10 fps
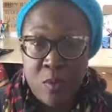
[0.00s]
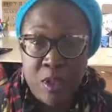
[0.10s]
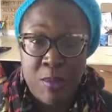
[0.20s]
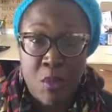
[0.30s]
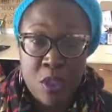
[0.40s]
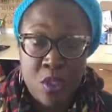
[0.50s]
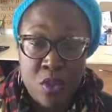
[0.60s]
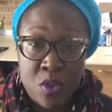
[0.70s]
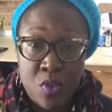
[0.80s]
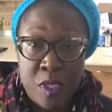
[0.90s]
with the moisture
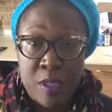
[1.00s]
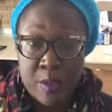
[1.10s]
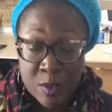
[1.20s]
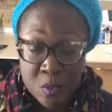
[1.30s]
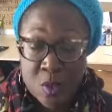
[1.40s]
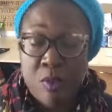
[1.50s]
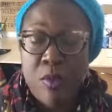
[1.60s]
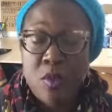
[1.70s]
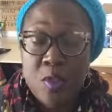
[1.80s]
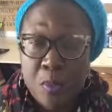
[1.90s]

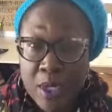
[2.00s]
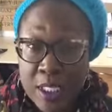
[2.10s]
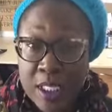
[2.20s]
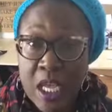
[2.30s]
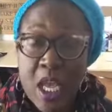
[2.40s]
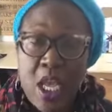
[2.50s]
spritz,